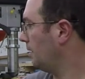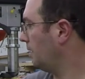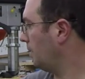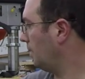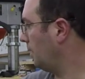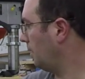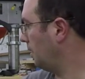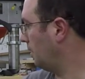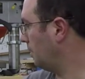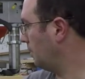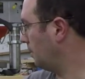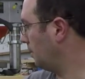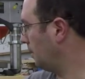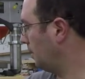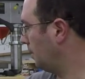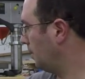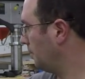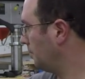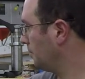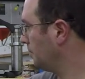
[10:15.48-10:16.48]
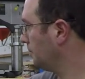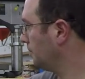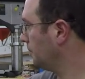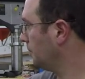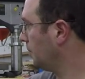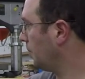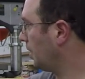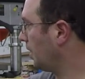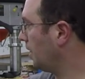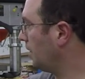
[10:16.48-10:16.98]
And I
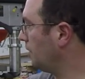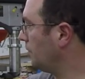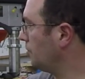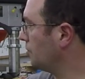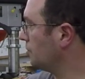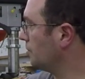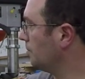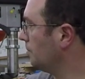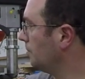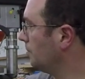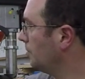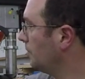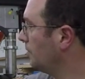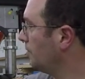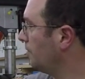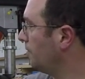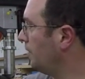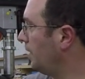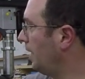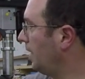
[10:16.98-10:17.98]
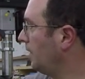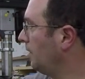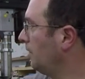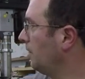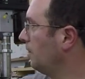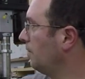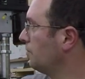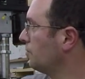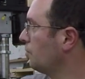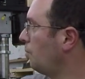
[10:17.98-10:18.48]
got to do some
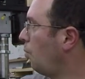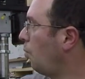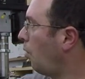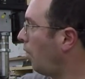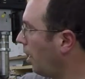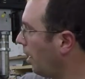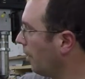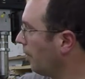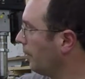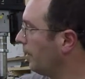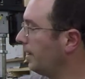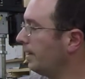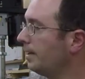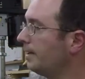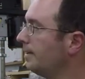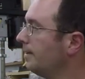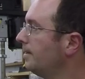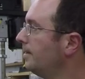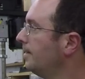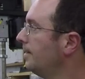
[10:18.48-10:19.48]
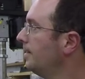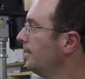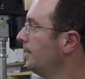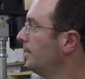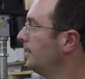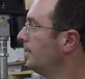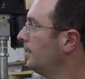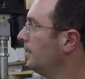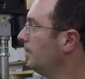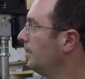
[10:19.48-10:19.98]
finagling of some wiring
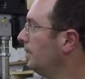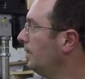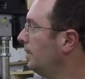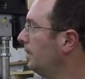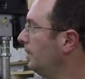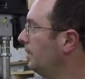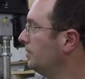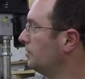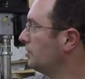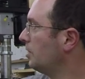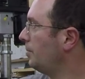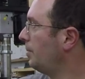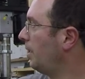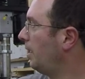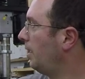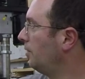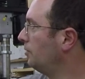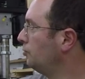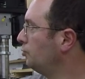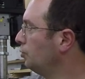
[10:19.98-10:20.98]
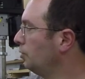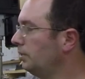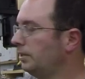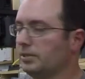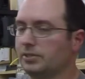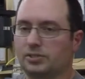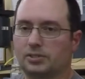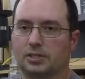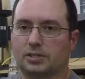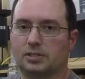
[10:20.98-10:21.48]
and somehow drill a
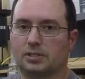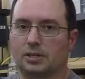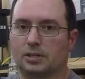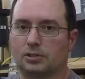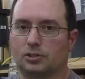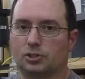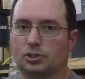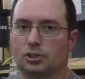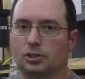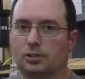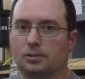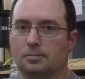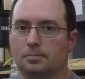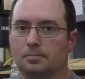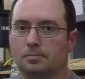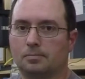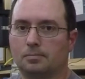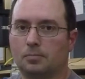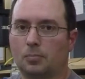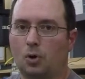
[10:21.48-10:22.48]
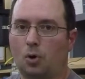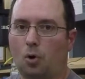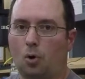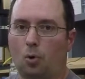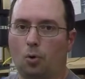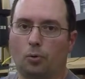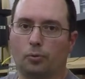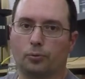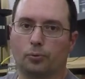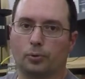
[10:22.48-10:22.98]
6-inch
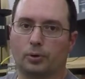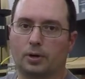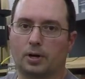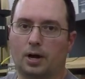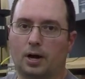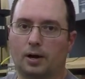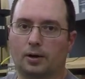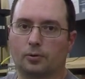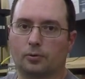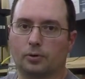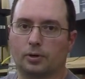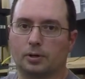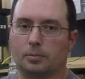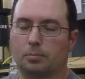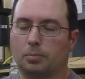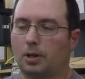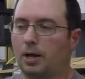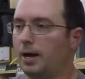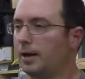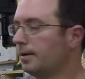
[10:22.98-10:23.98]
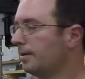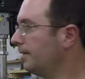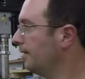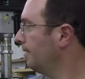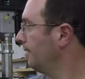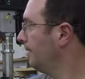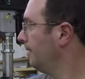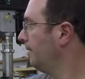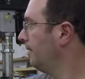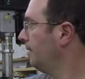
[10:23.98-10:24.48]
hole through concrete block,
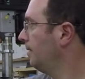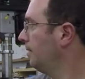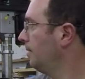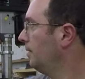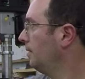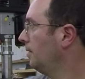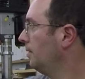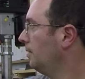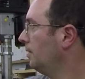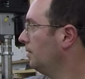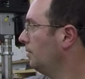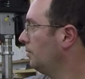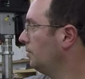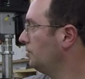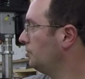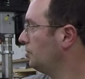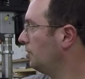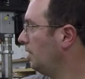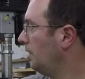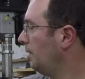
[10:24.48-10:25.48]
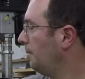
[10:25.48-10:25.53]
which